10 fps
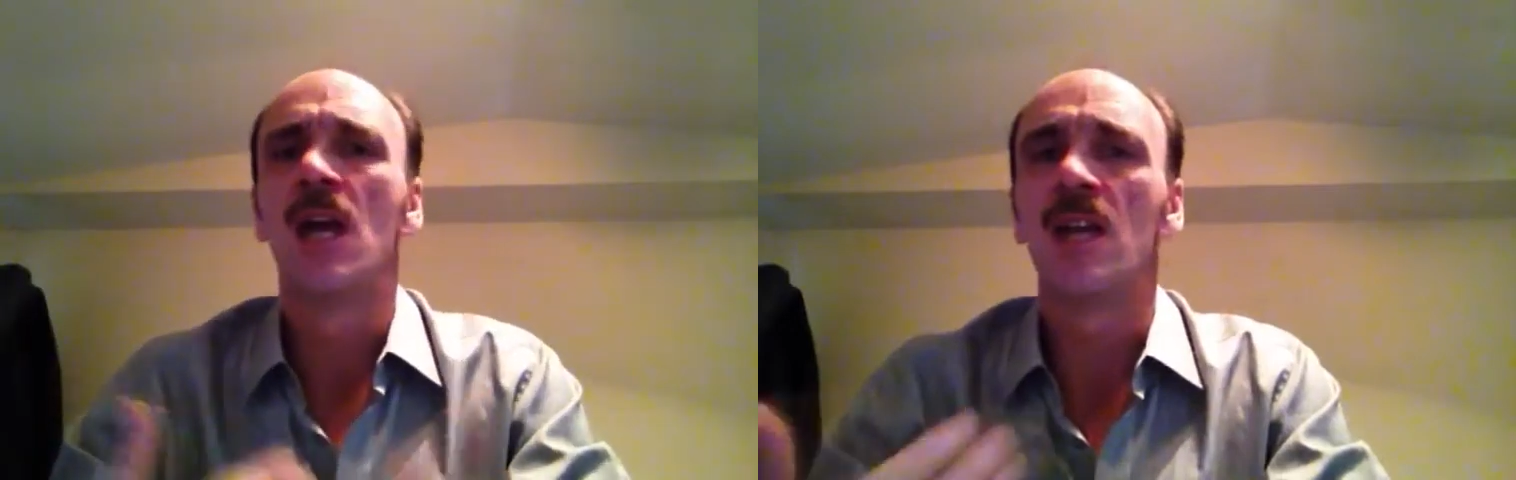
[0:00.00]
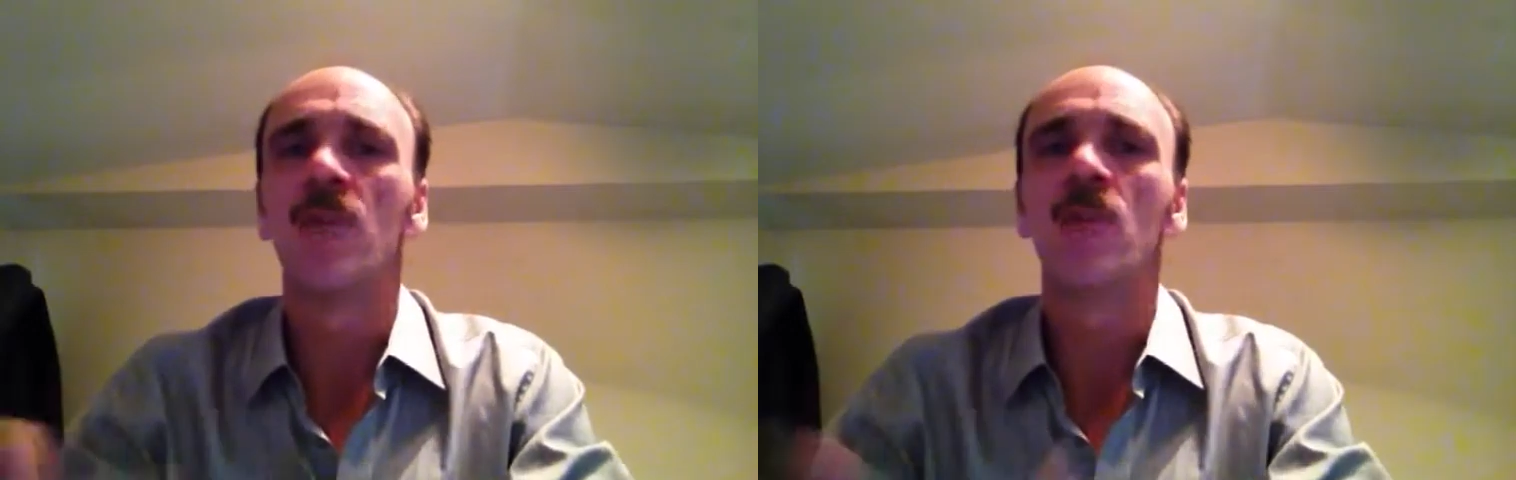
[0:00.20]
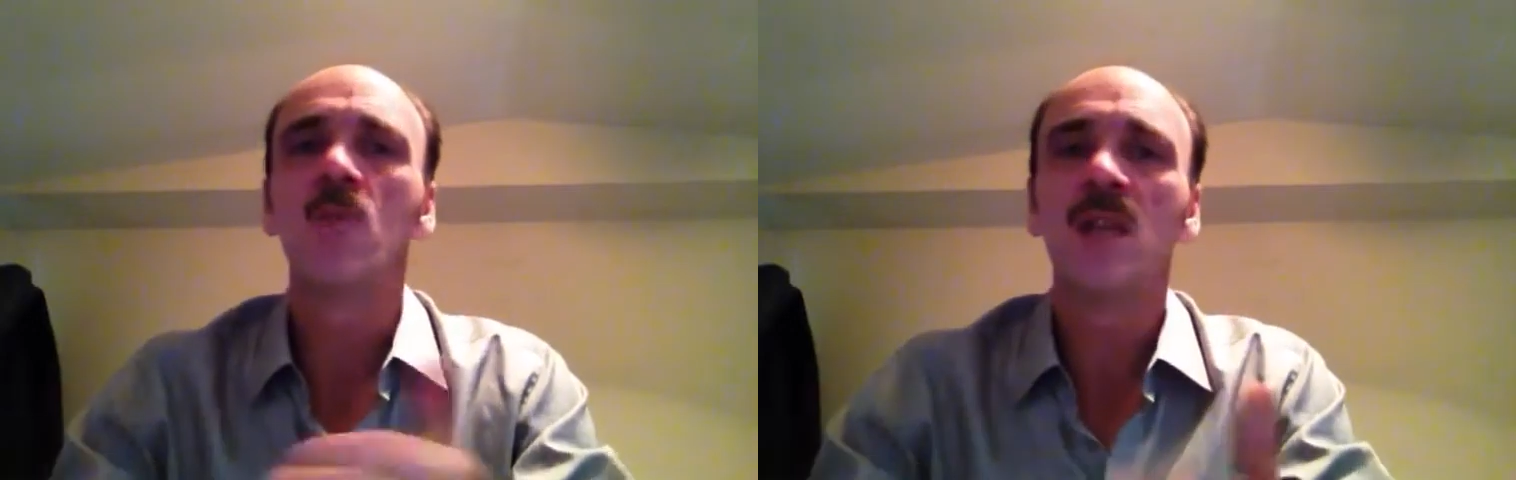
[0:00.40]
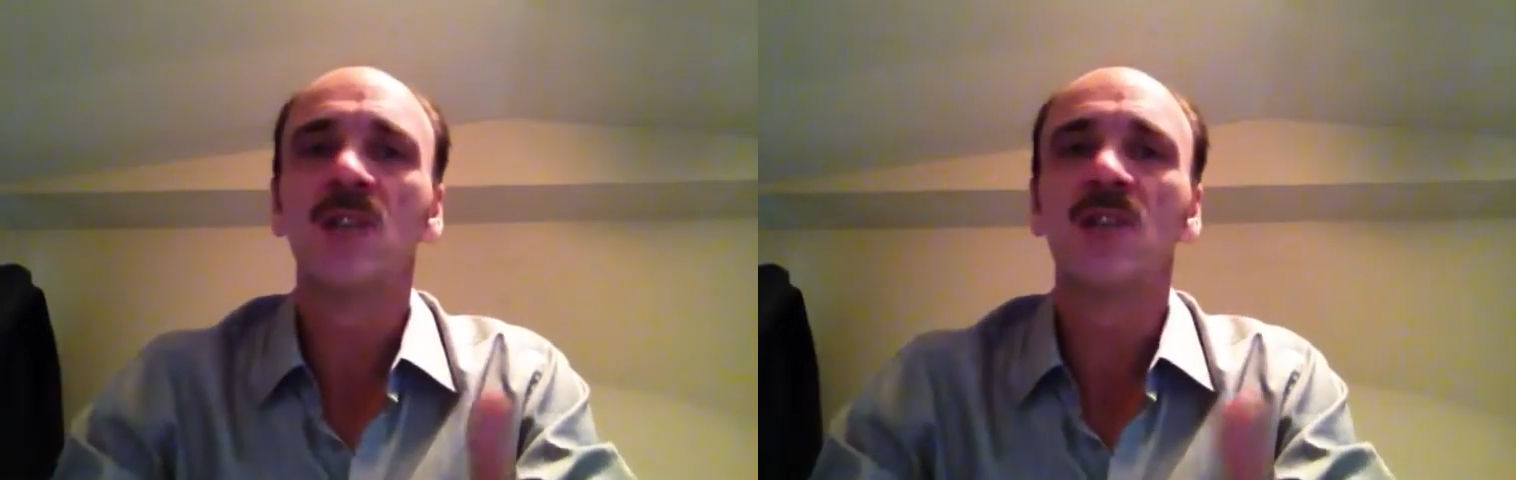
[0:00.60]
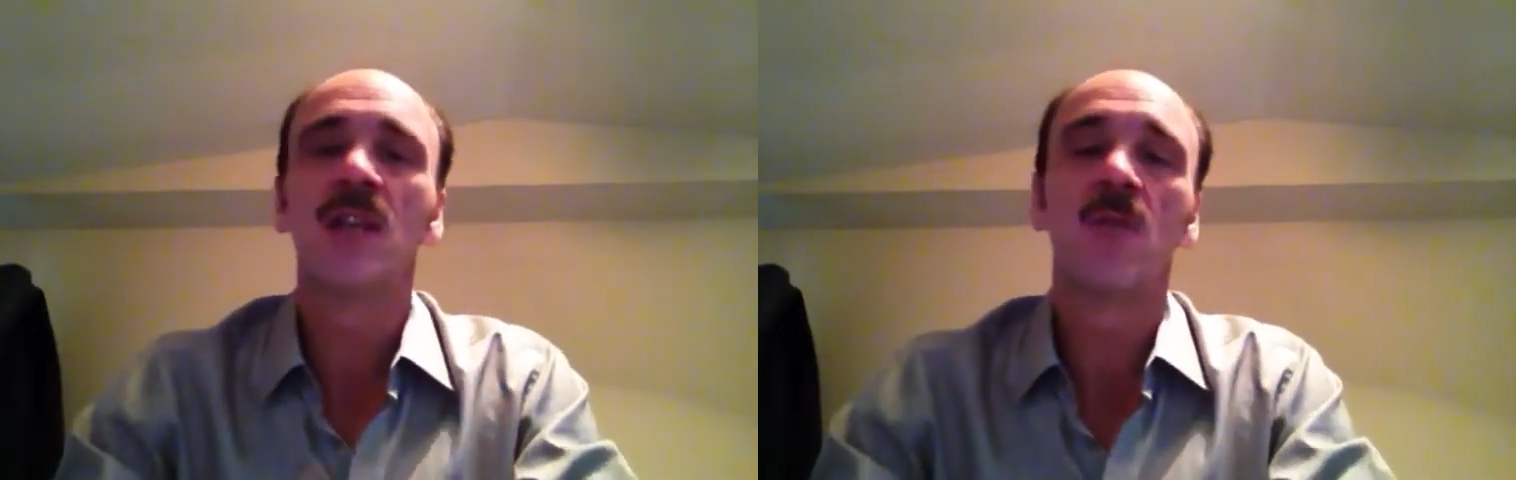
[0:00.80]
Every
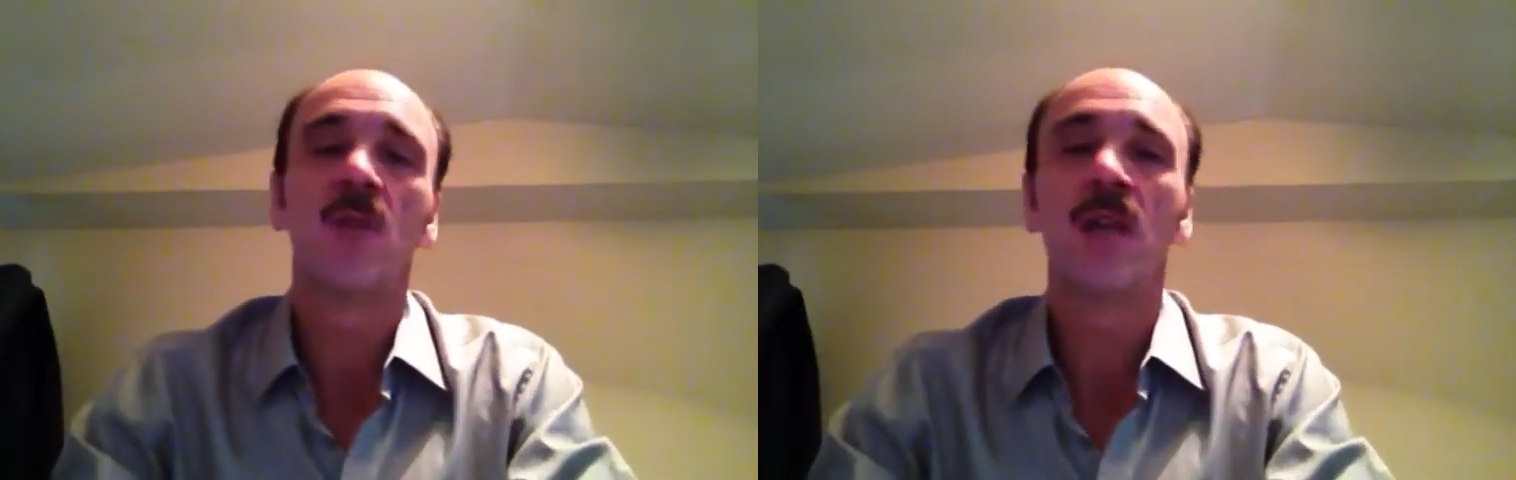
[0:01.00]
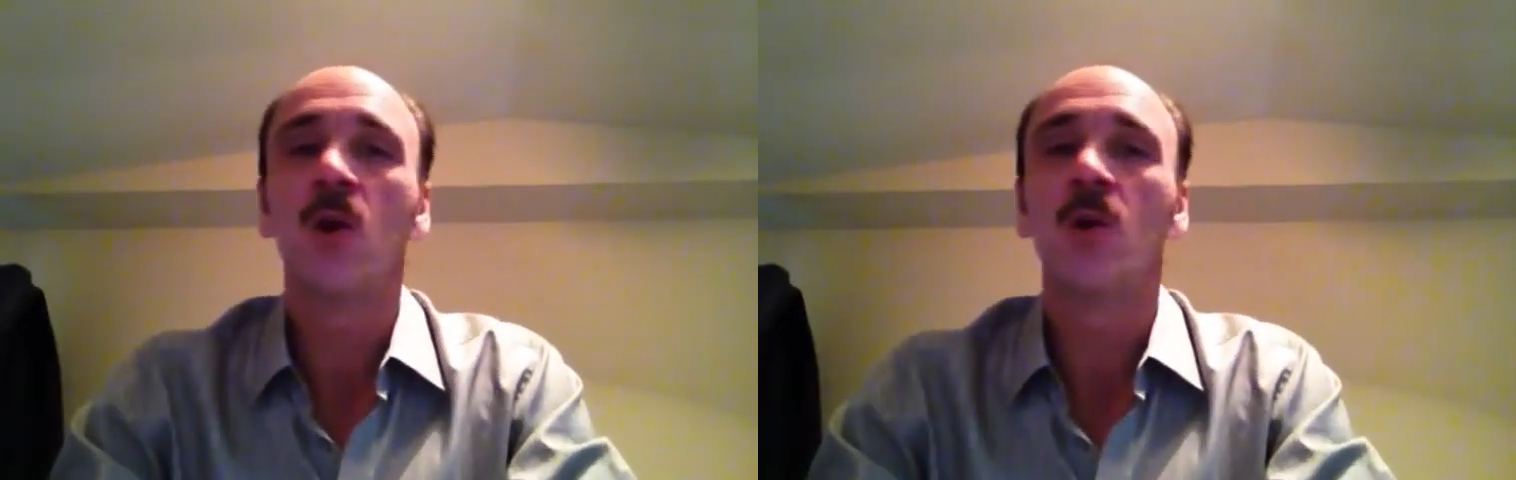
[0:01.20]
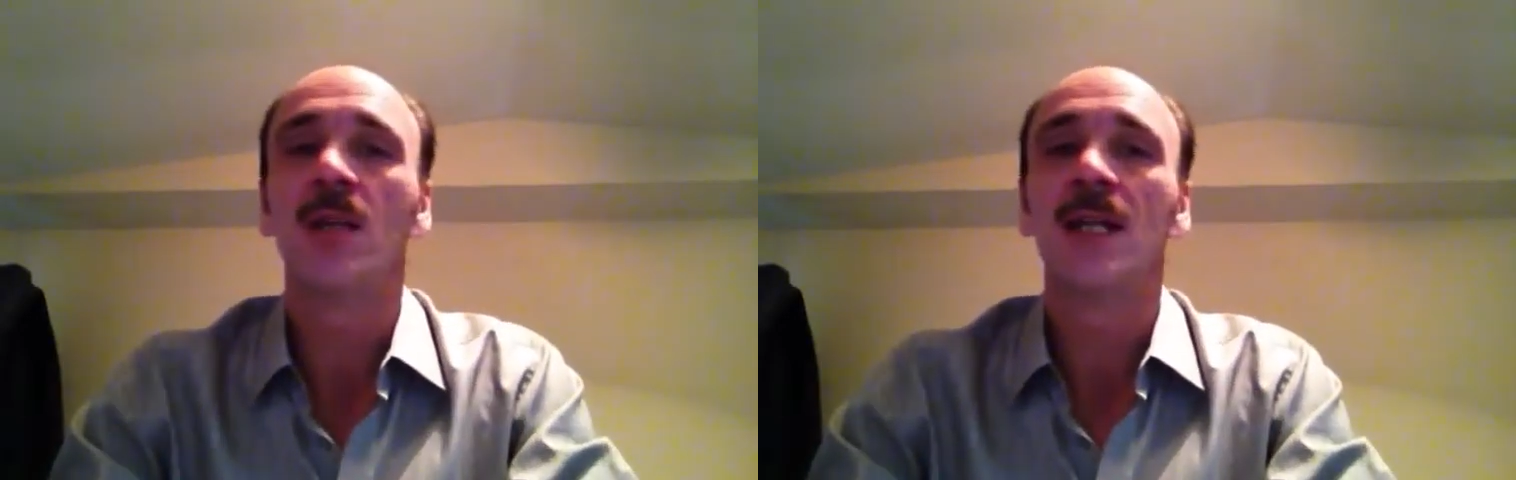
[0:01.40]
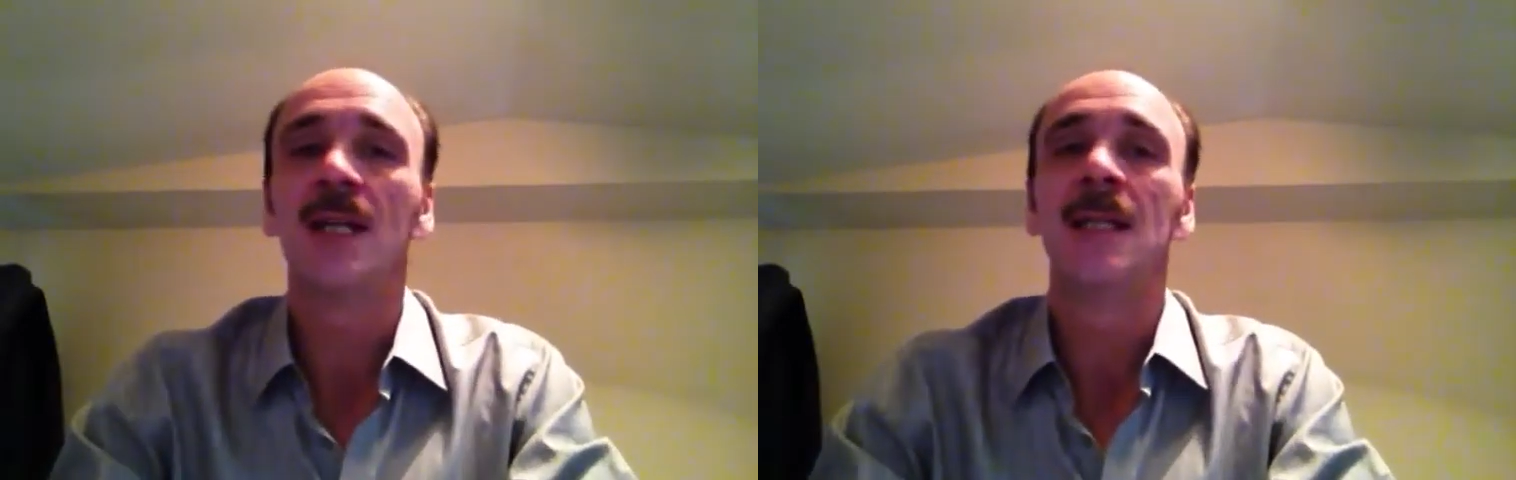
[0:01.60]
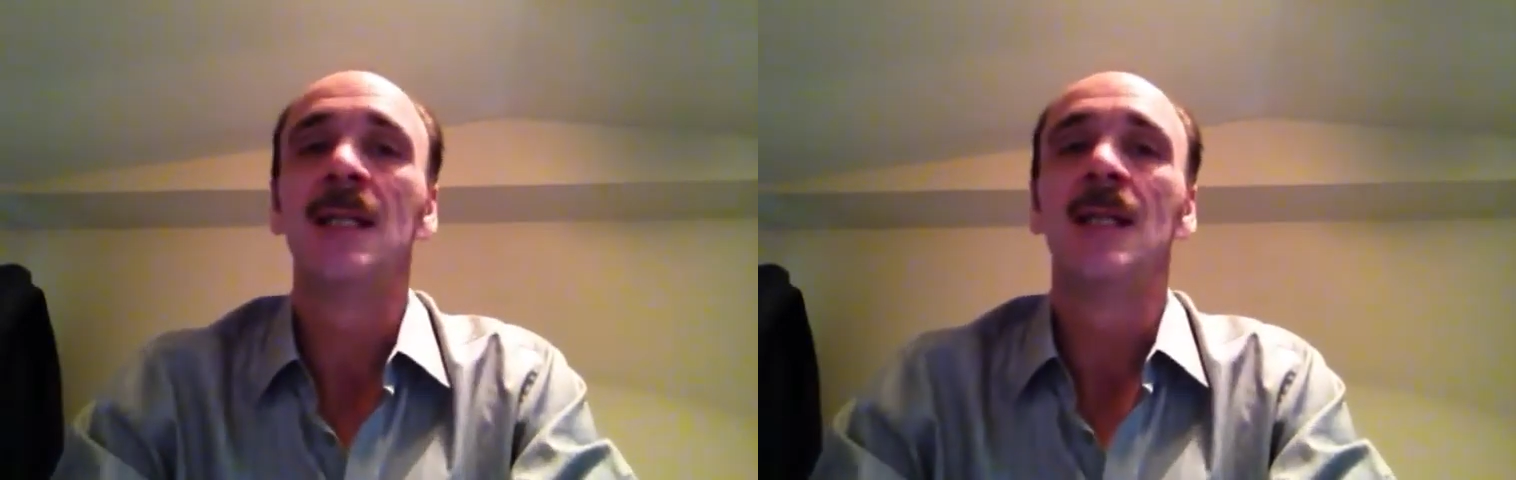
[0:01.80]
Wednesday we hold
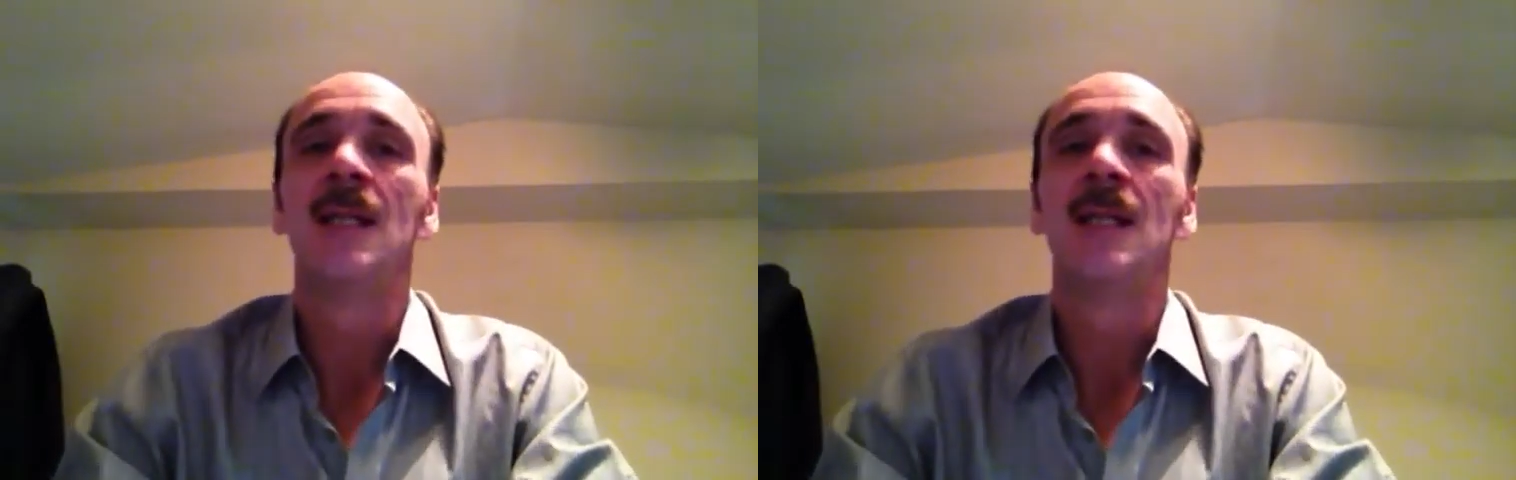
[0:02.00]
a